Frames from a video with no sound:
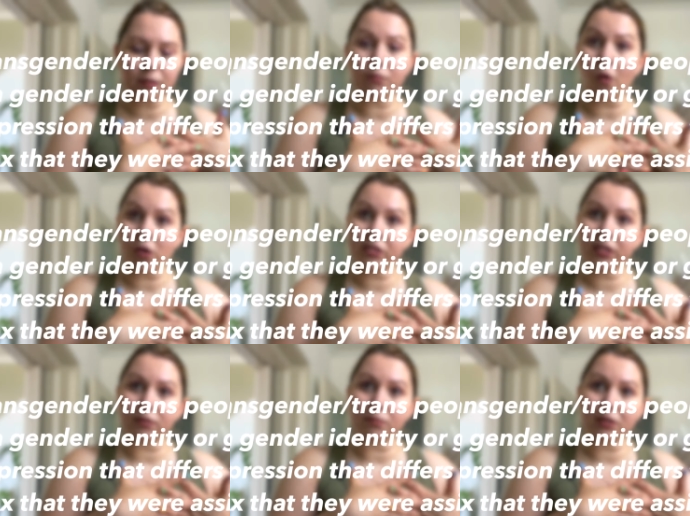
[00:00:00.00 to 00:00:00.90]
boys
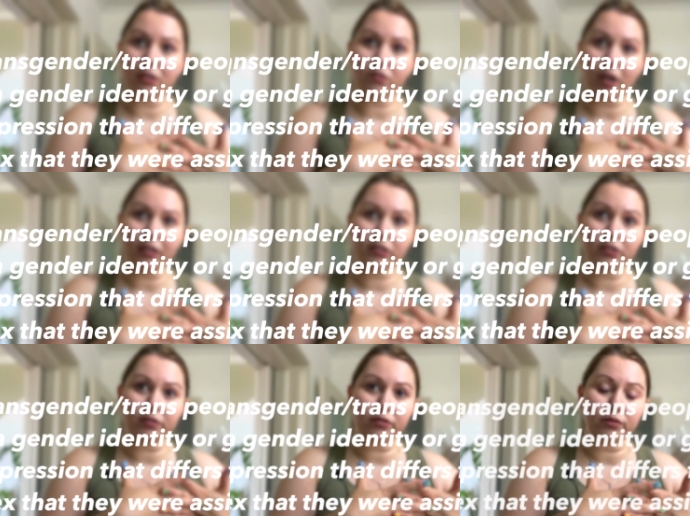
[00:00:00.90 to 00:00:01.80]
can be
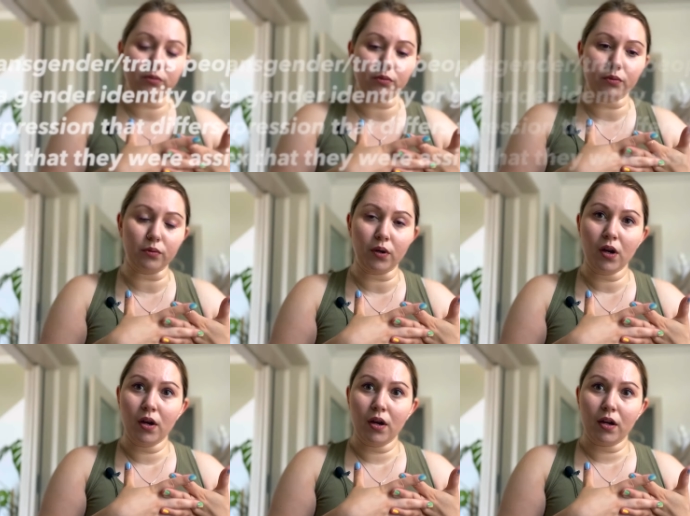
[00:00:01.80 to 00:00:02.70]
attracted to
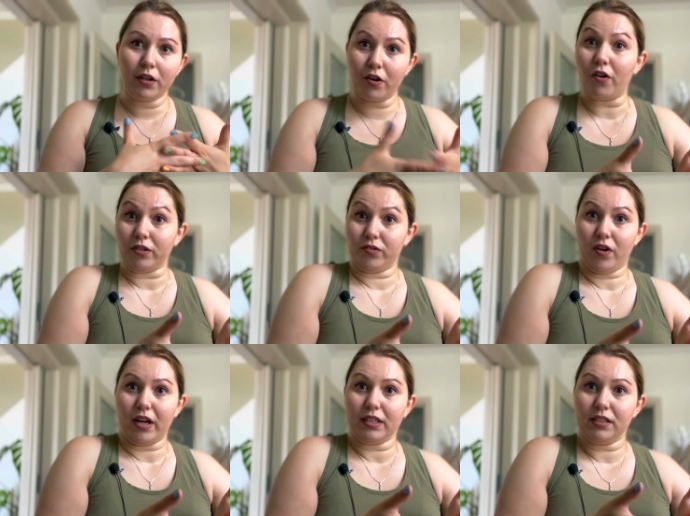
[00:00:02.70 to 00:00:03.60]
girls,
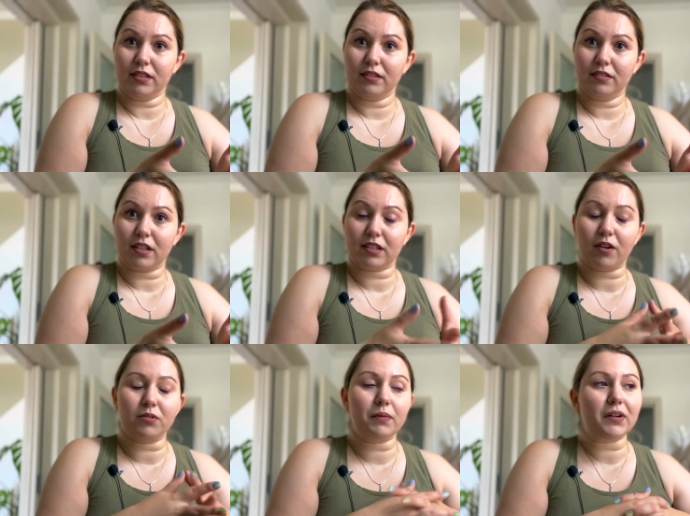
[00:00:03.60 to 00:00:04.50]
right? That's
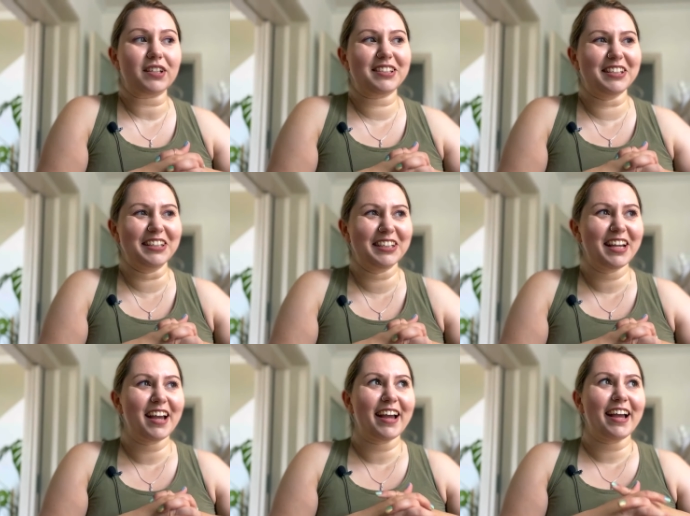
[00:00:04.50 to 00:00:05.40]
how it works.
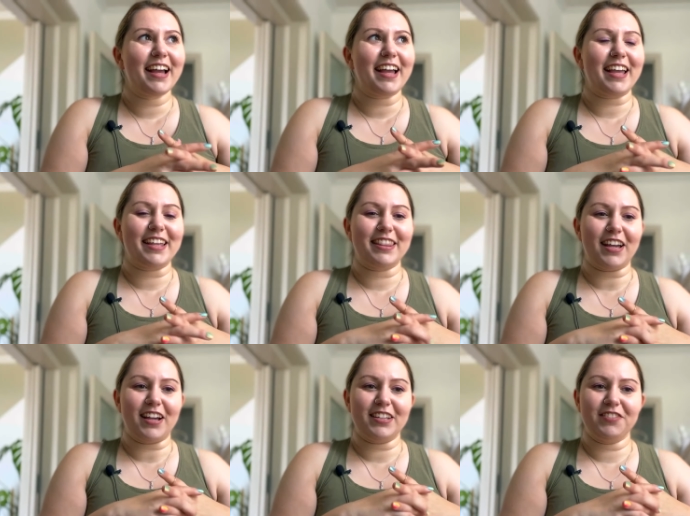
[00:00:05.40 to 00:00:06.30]

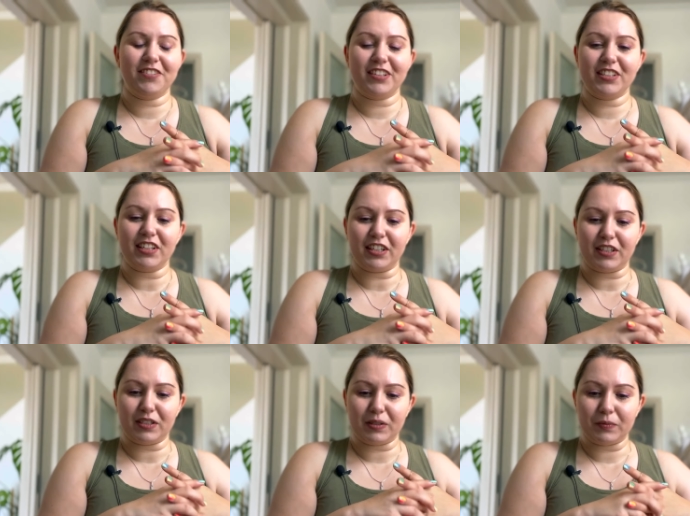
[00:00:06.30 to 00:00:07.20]
And I
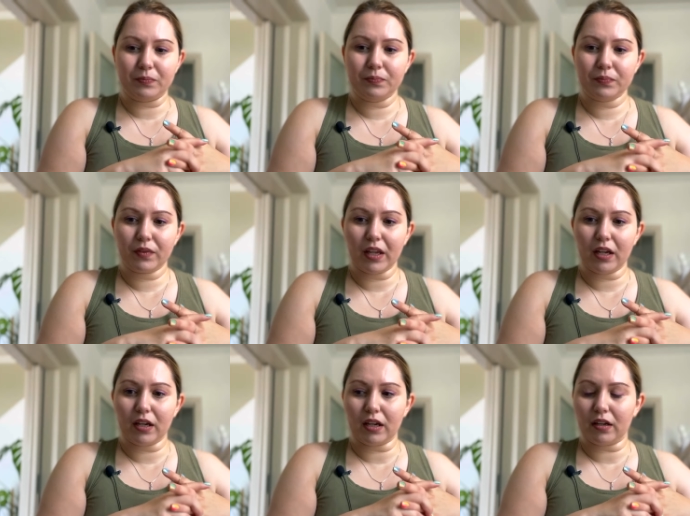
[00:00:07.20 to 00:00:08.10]
even
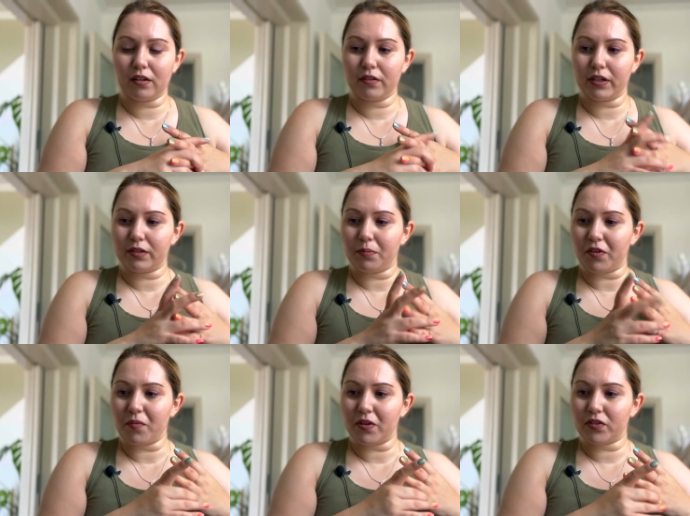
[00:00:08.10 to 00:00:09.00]

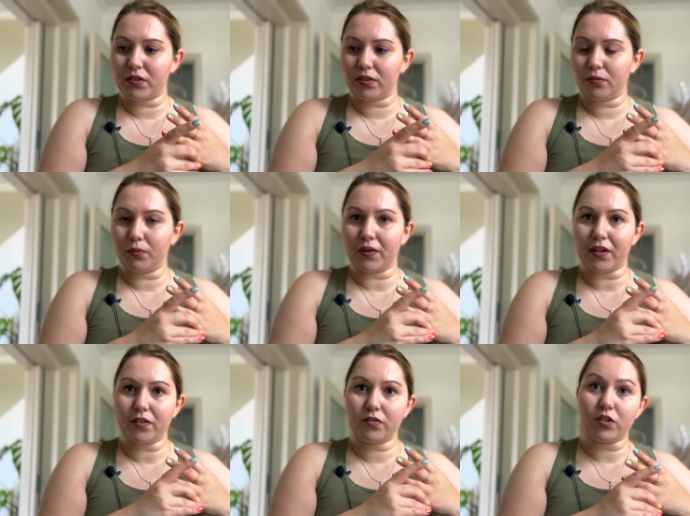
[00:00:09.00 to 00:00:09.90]
experimented
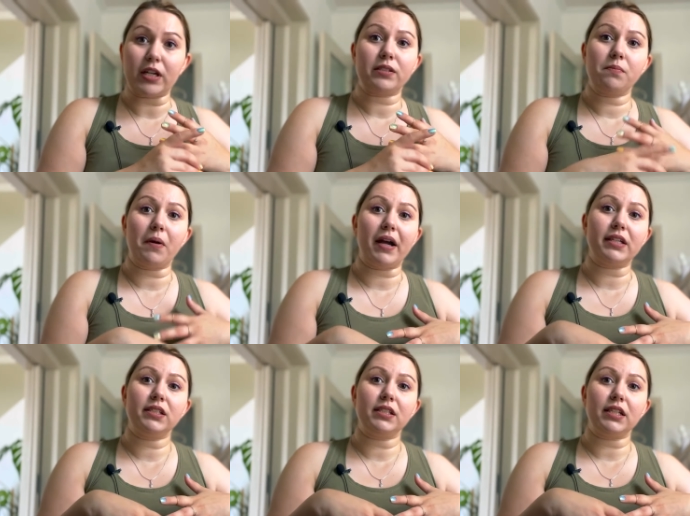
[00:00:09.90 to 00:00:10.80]
with chest
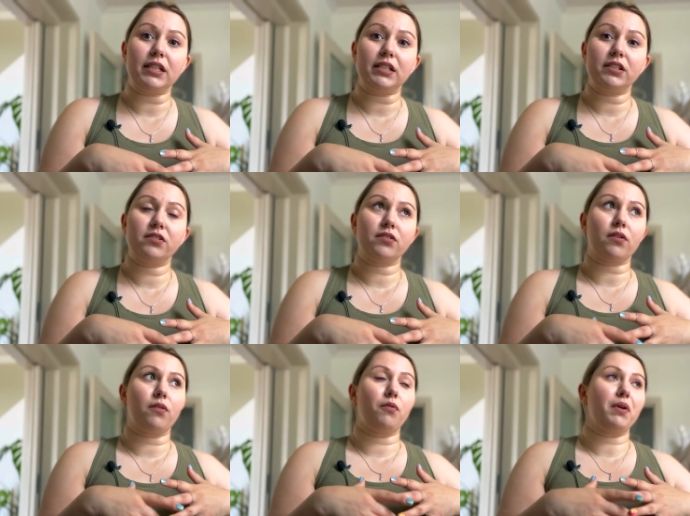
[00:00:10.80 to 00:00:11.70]
binding,
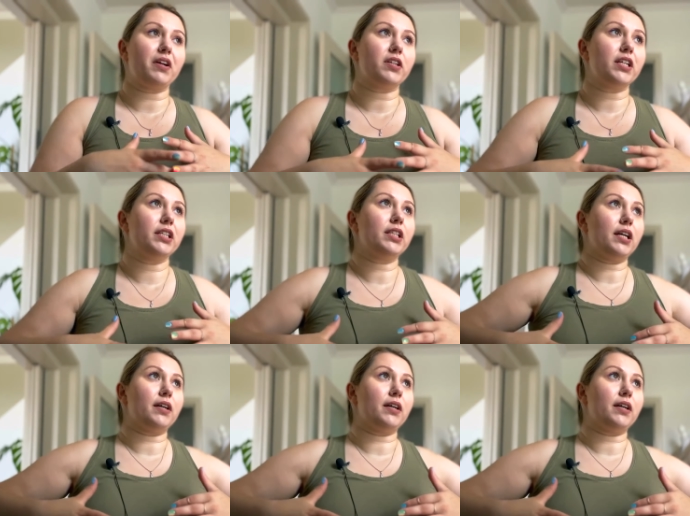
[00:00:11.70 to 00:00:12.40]
so wearing